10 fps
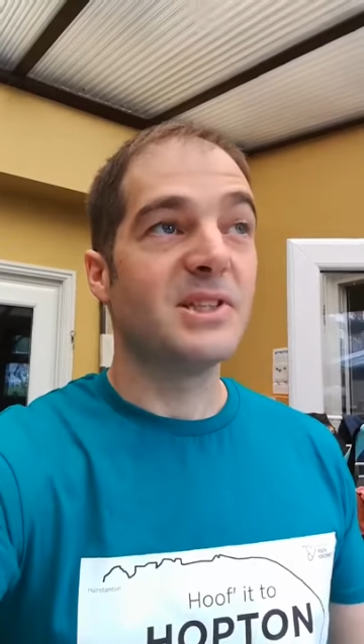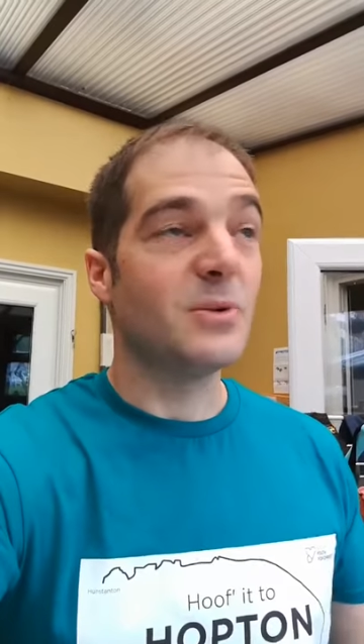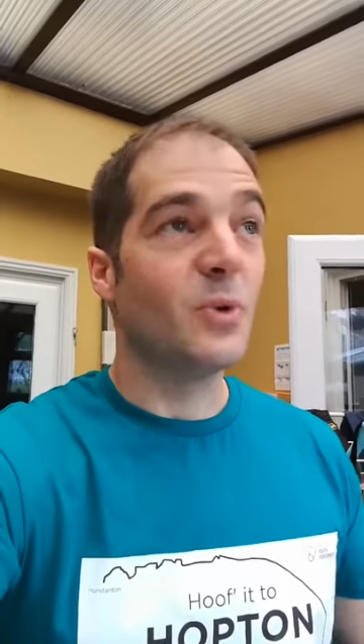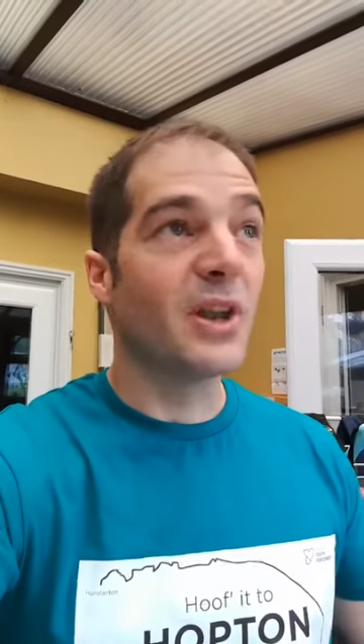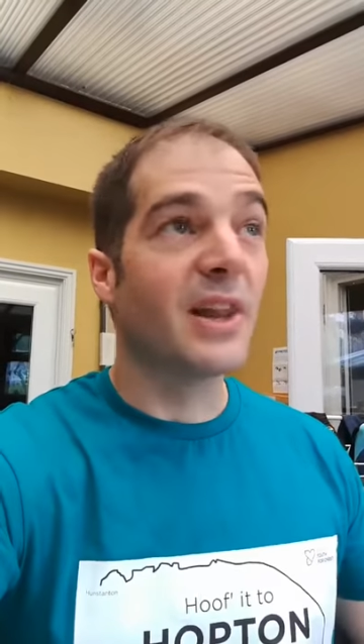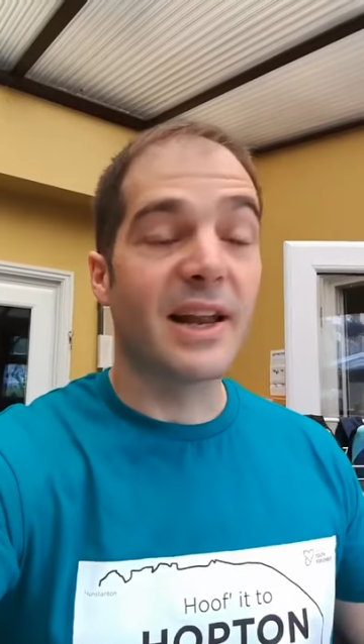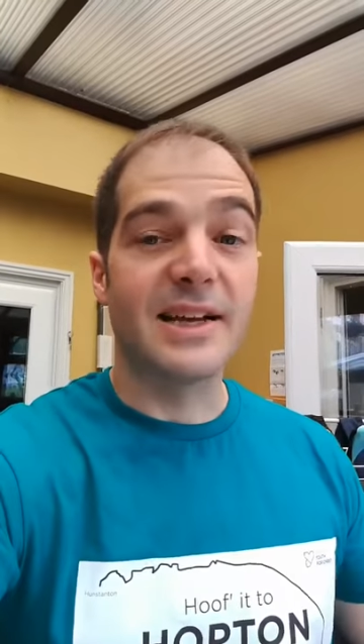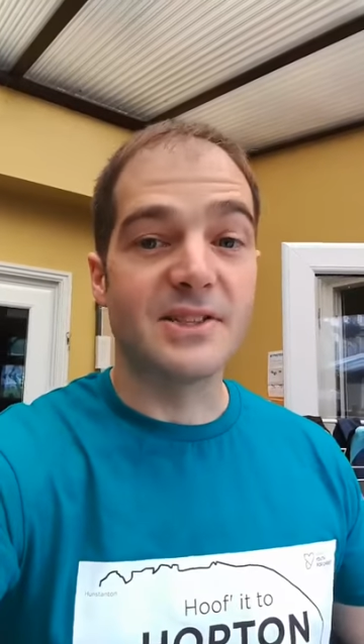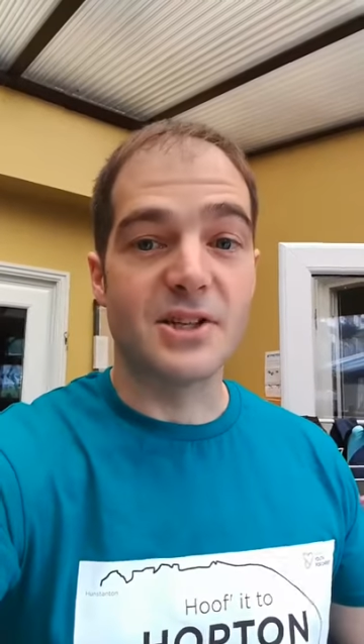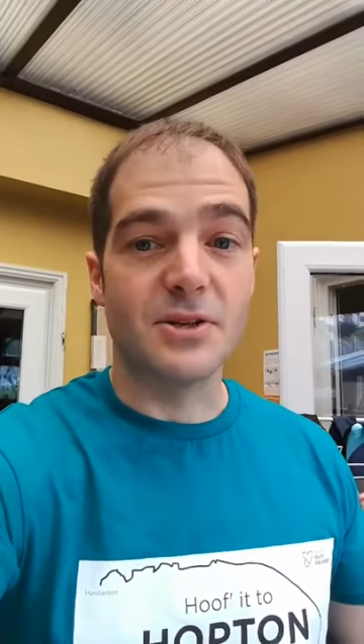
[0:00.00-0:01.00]
basically, one of the
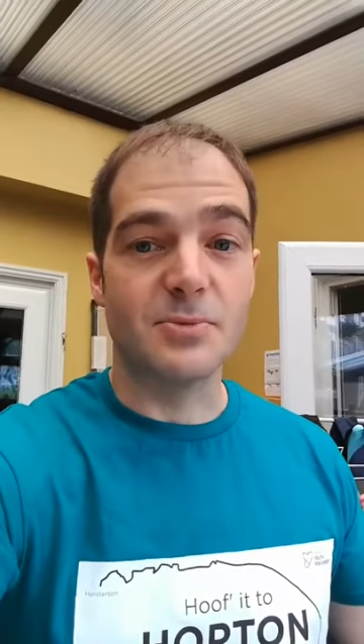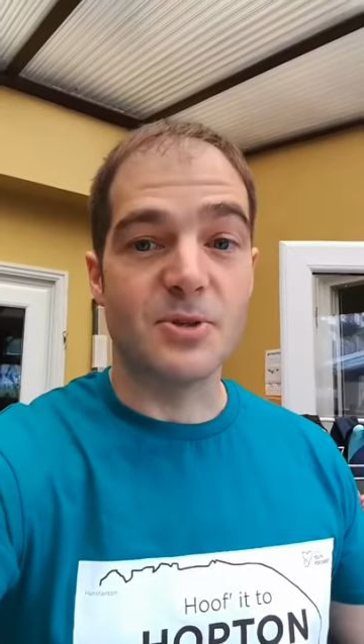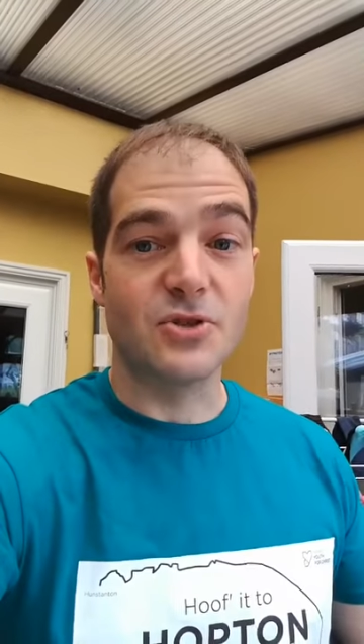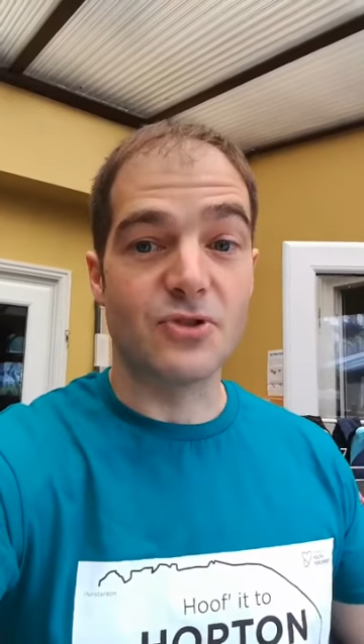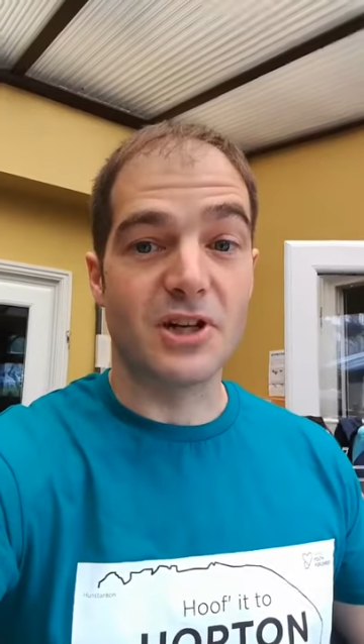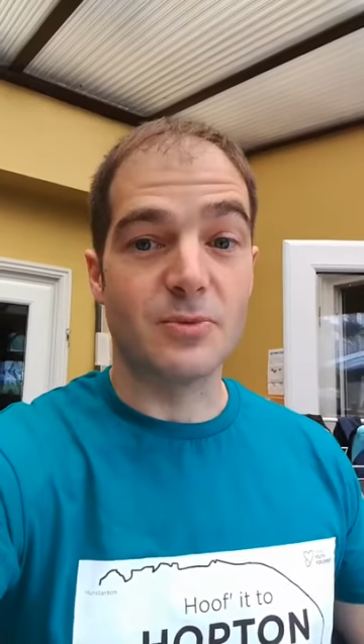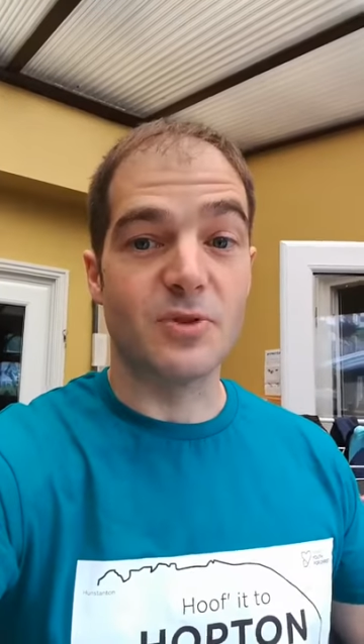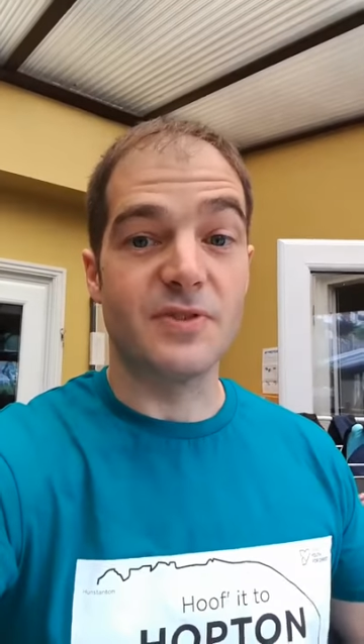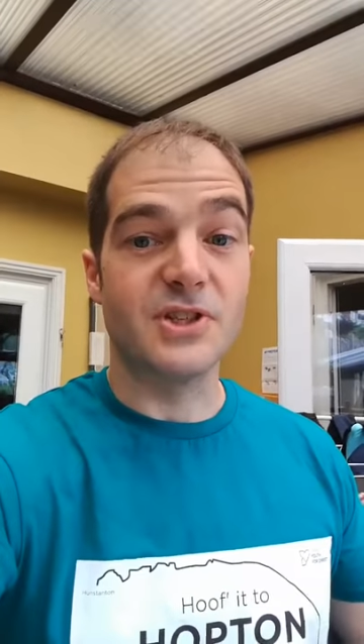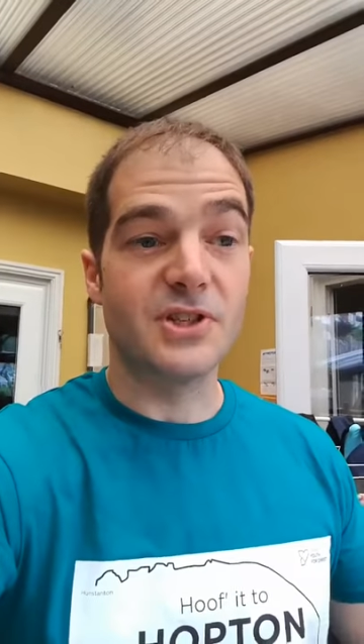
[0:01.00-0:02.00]
lads who's been
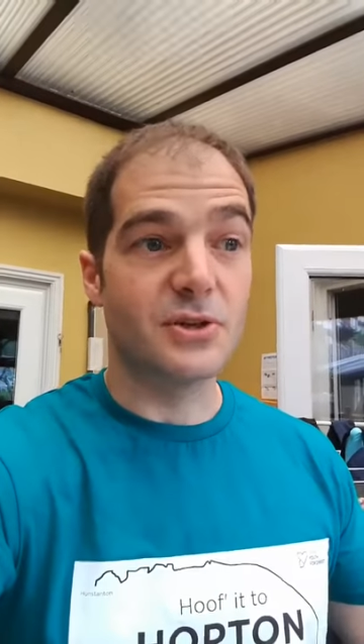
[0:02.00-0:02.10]
struggling with his